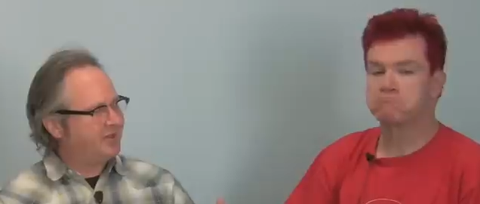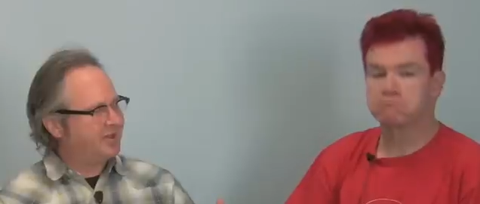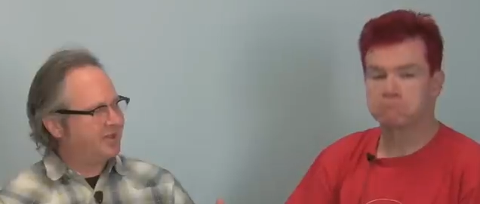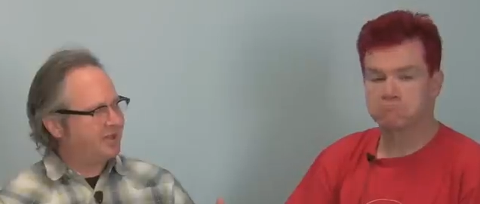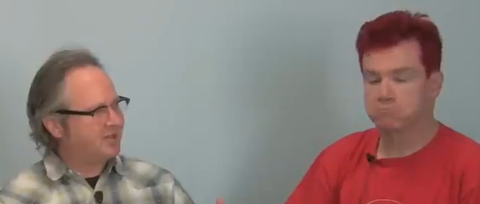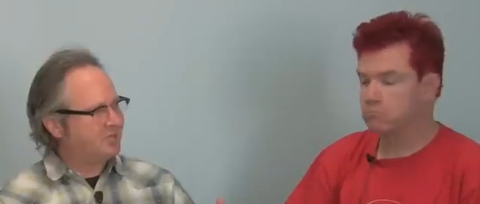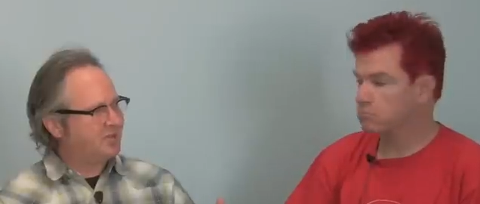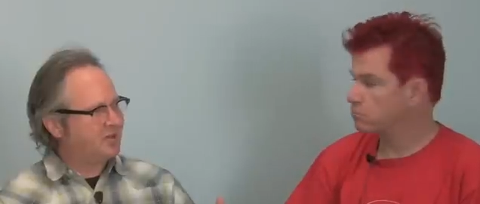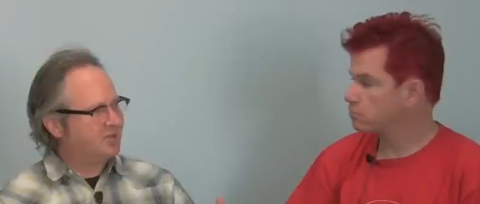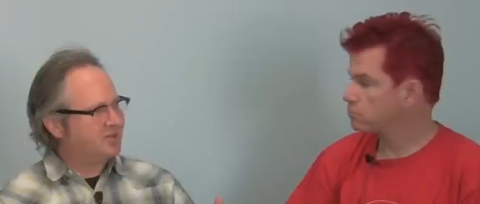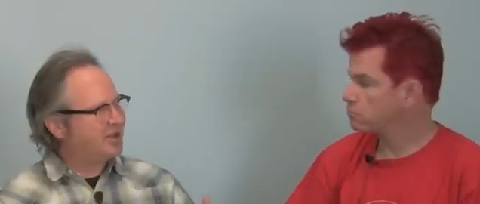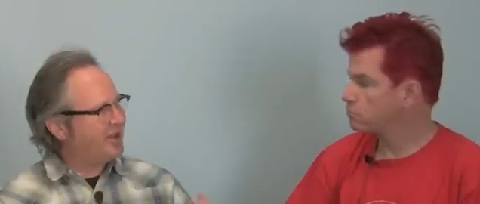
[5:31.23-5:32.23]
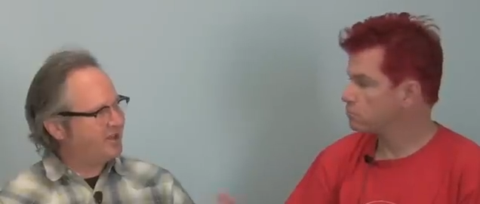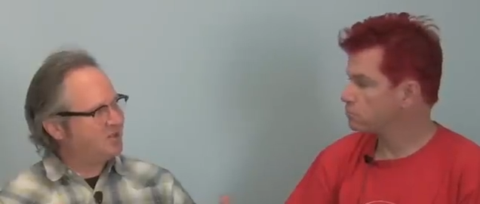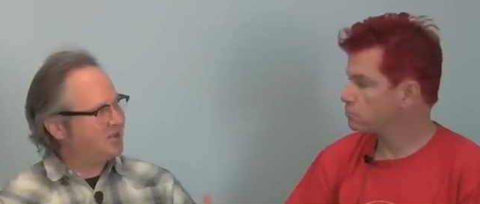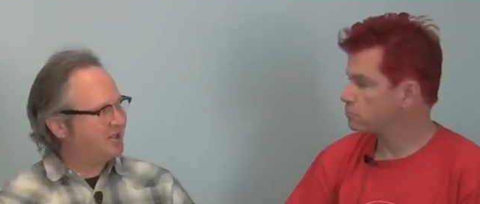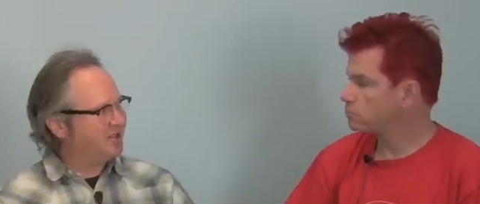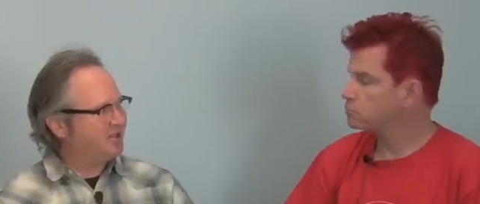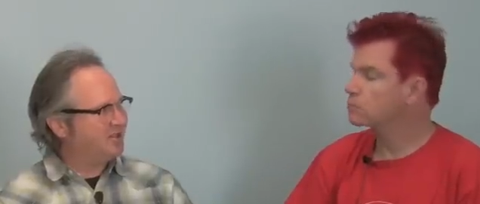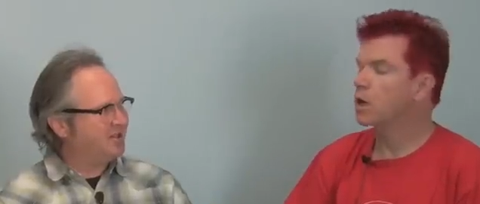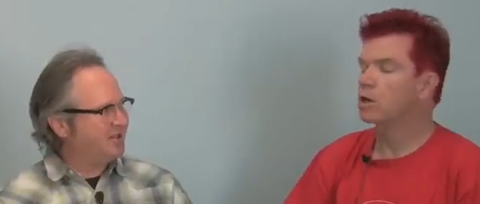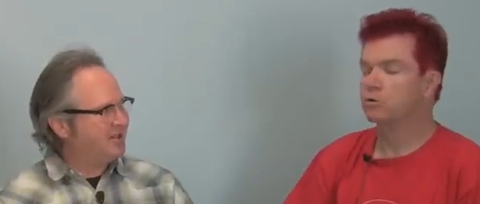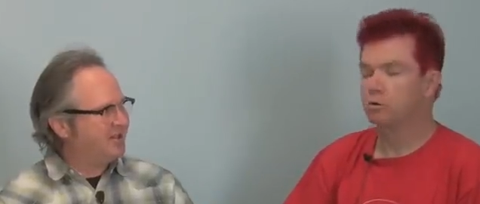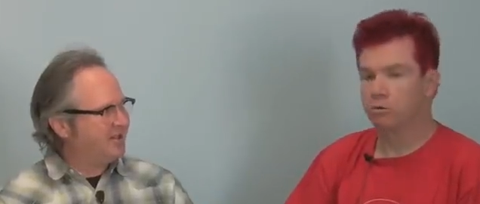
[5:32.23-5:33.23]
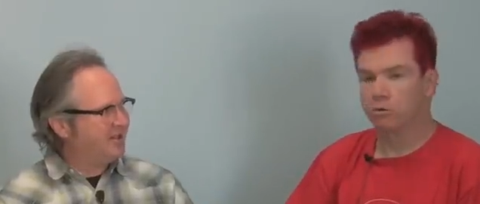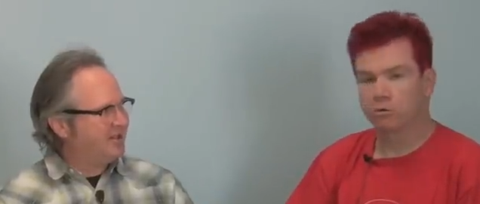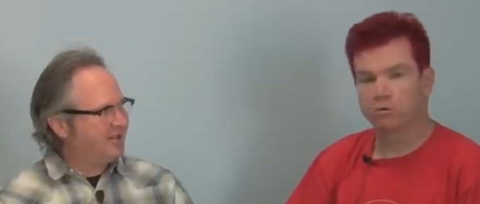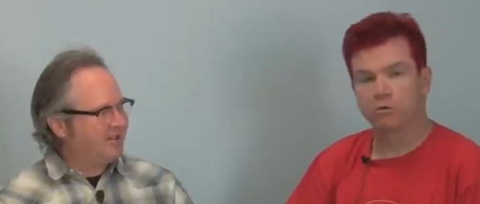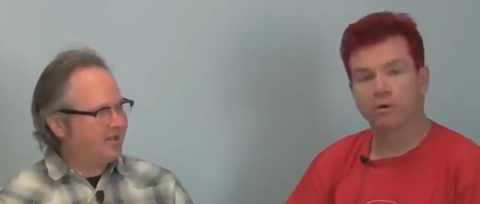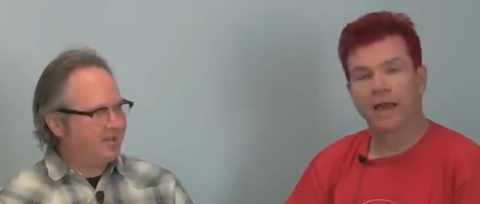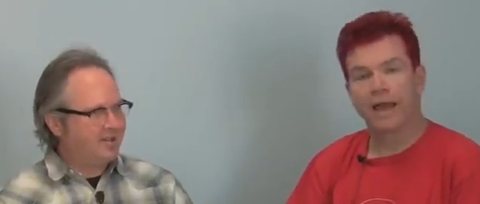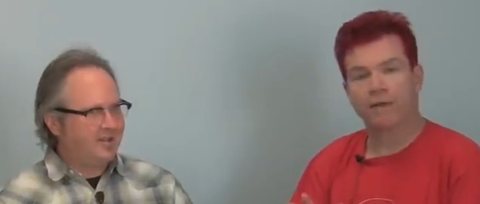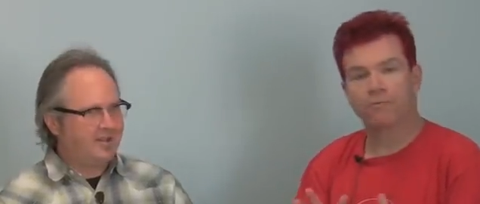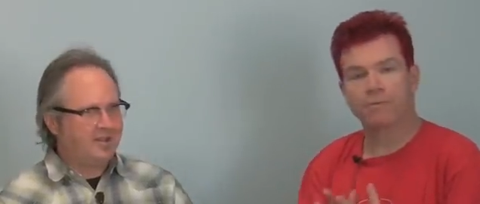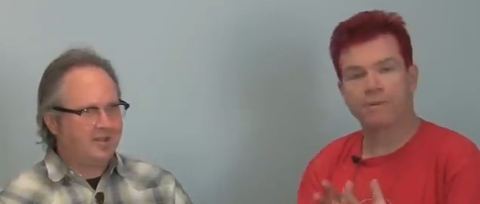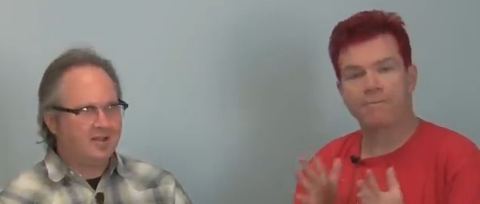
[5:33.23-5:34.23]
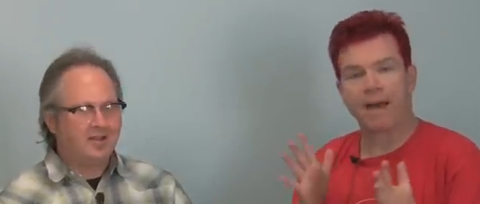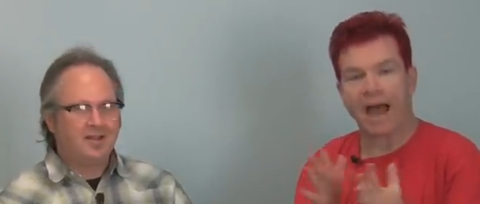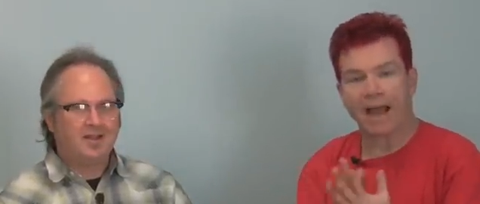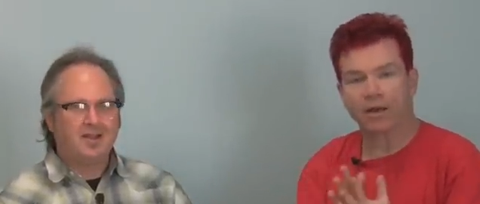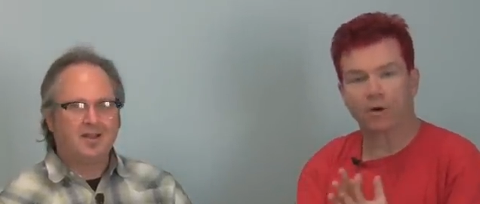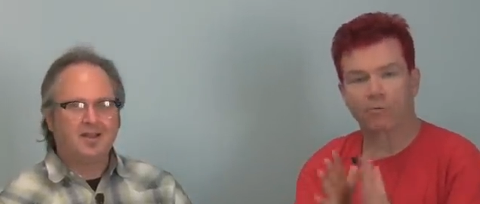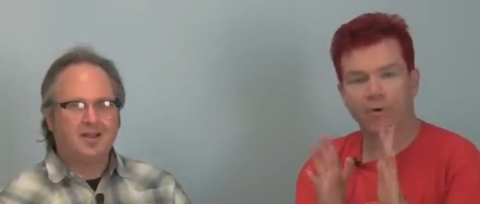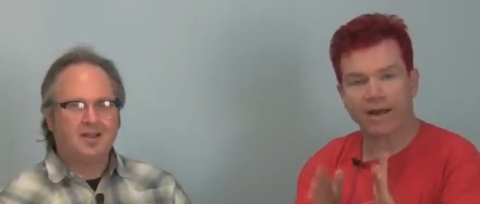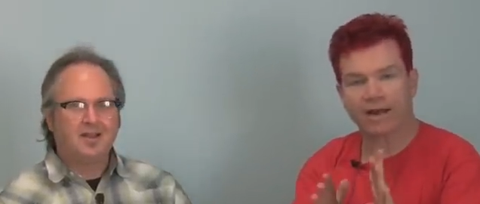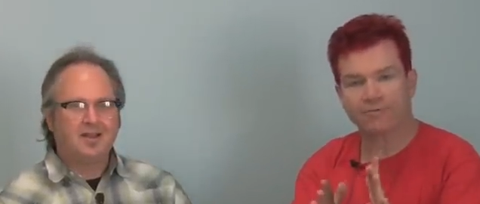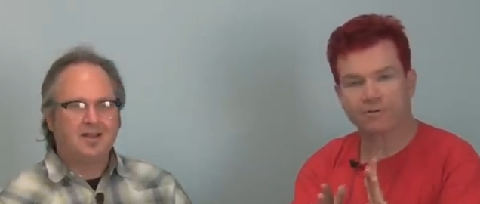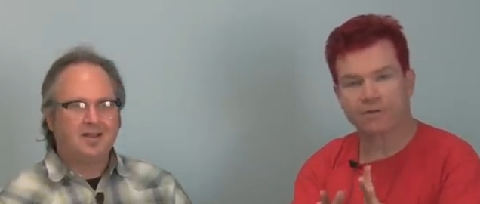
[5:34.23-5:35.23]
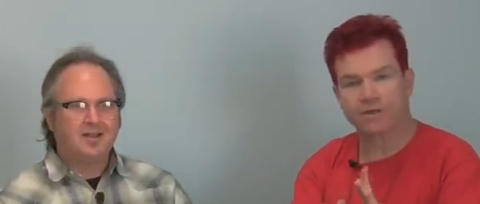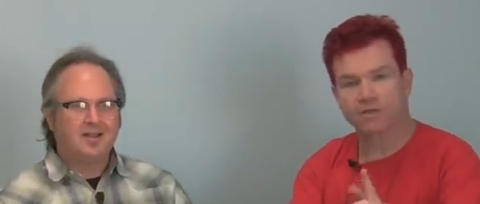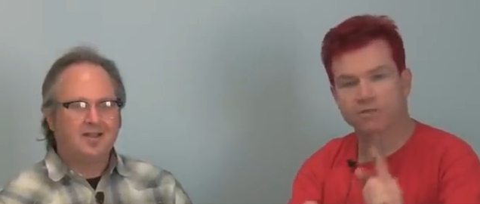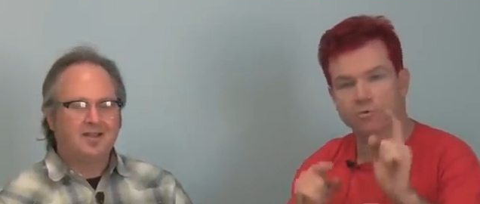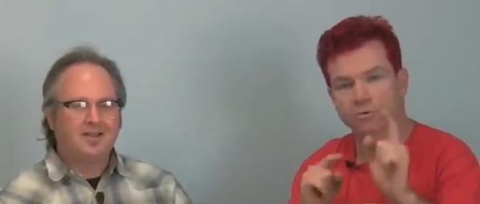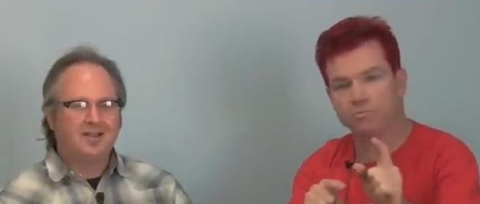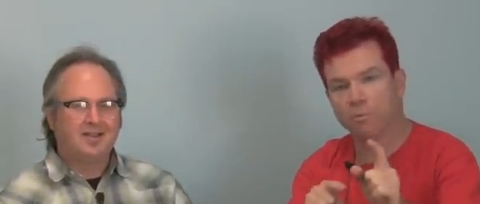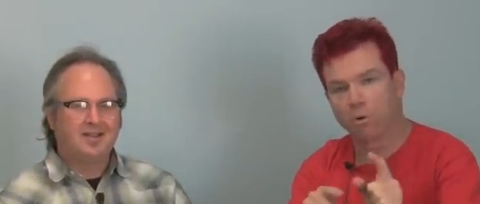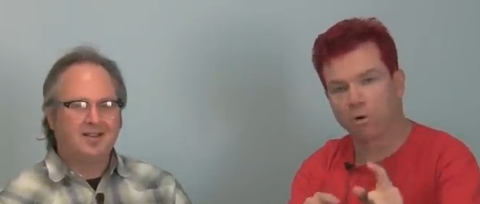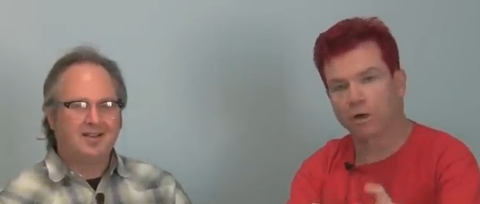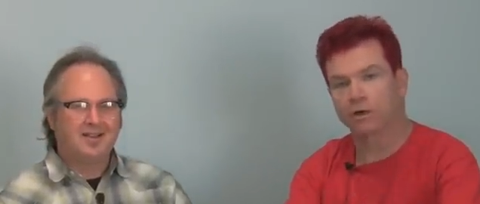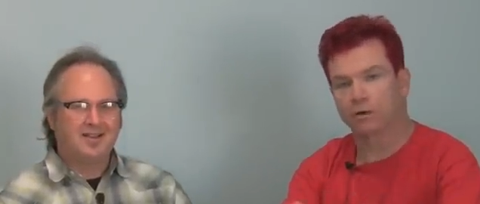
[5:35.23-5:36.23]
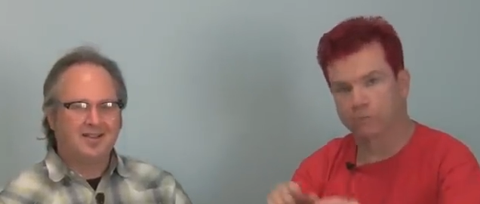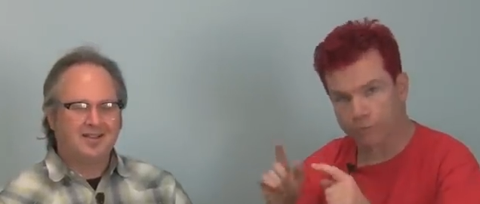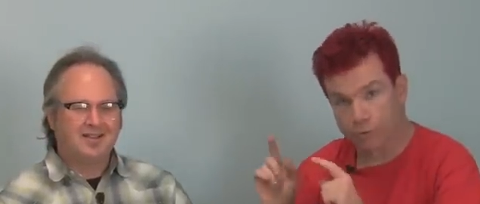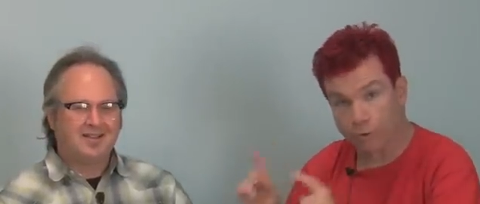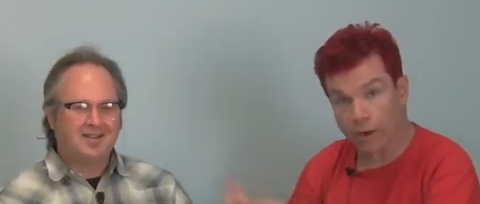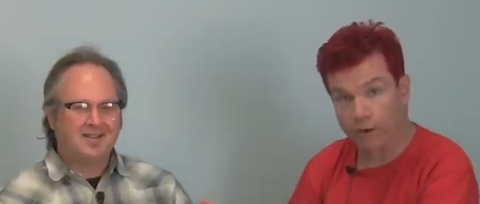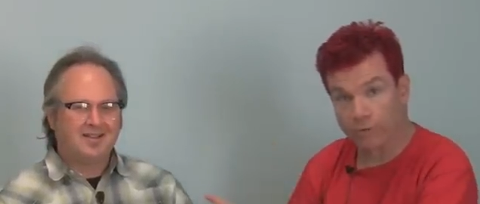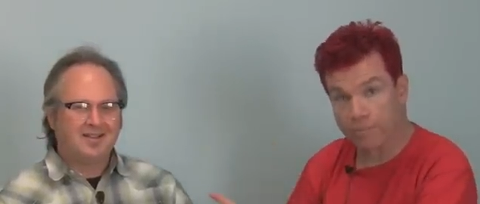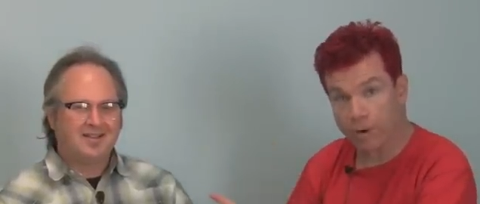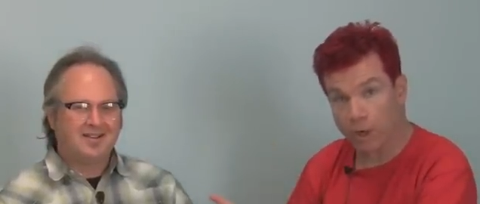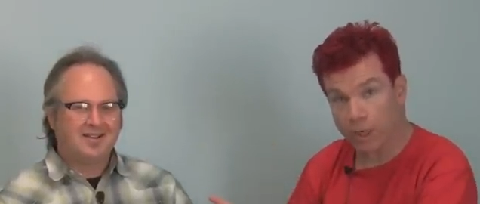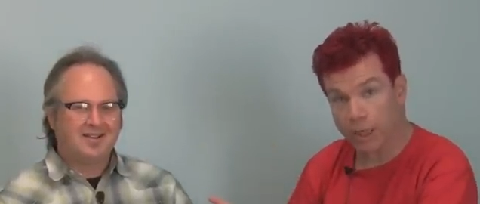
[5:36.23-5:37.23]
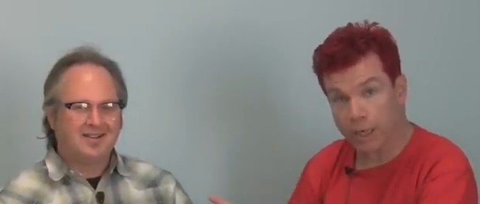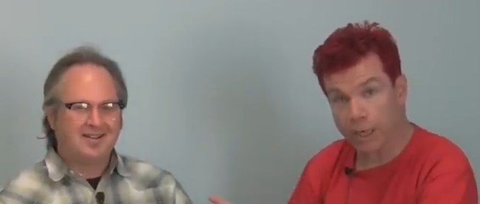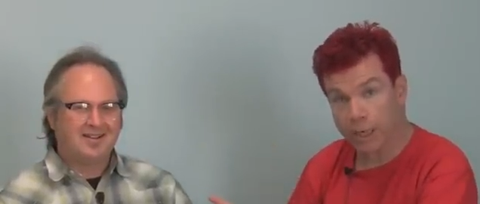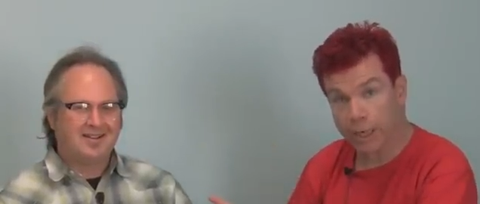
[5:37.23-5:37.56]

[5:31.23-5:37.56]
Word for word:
Speaker 1: as opposed to agitated.
Speaker 2: Cool, cool. Hey, we'll be back right after this with more with Gregory Martin.